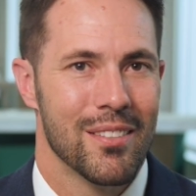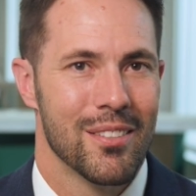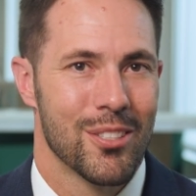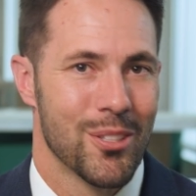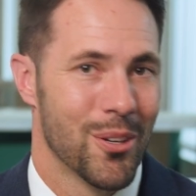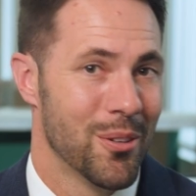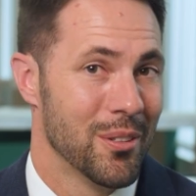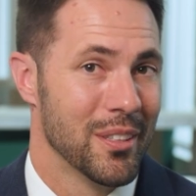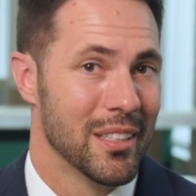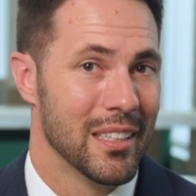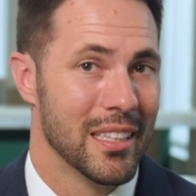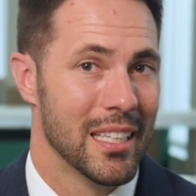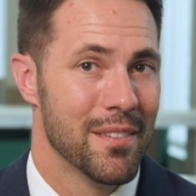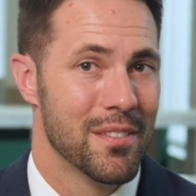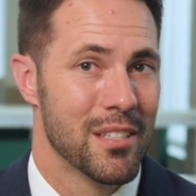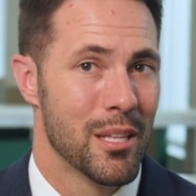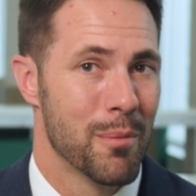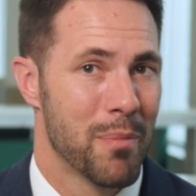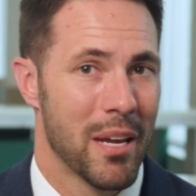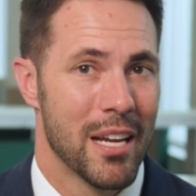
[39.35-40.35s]
certainly
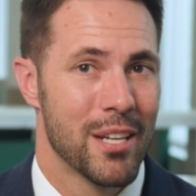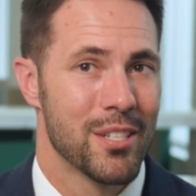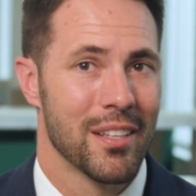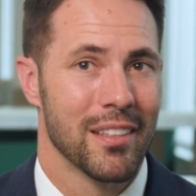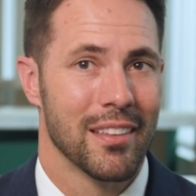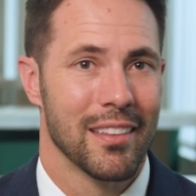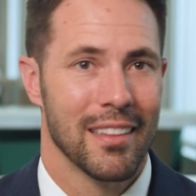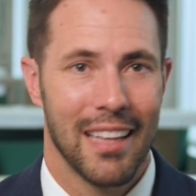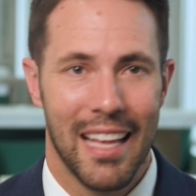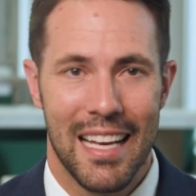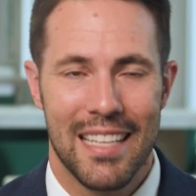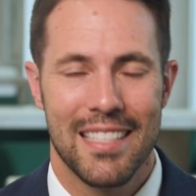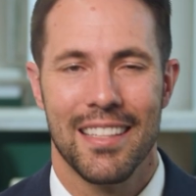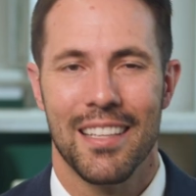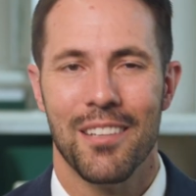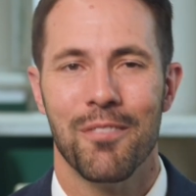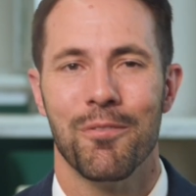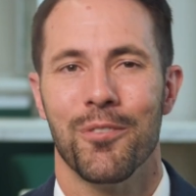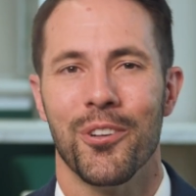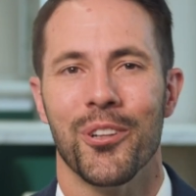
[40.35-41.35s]
leaves the patient less
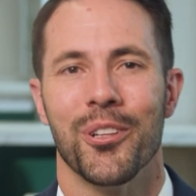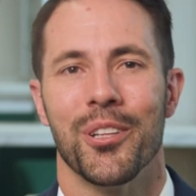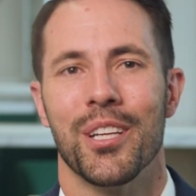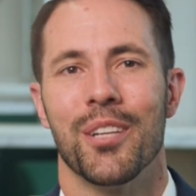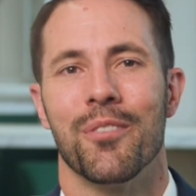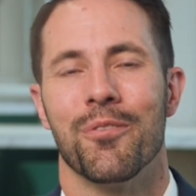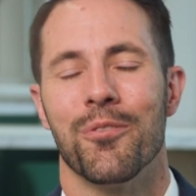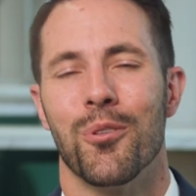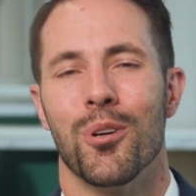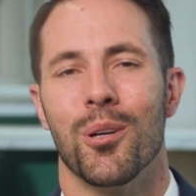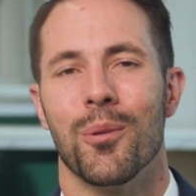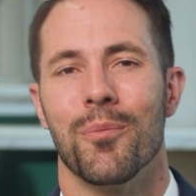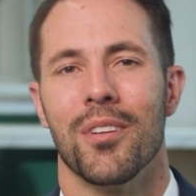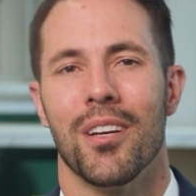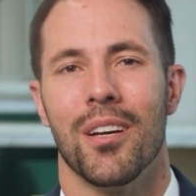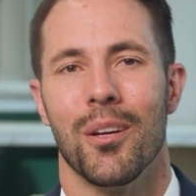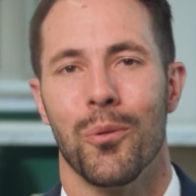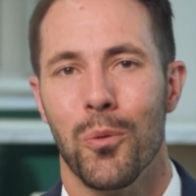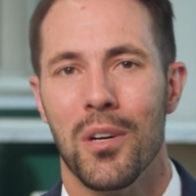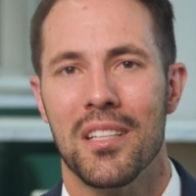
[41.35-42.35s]
than fully informed
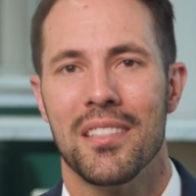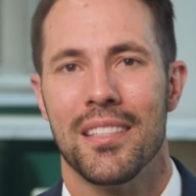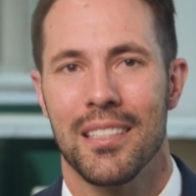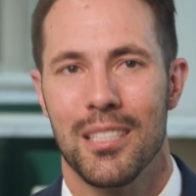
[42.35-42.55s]
on what's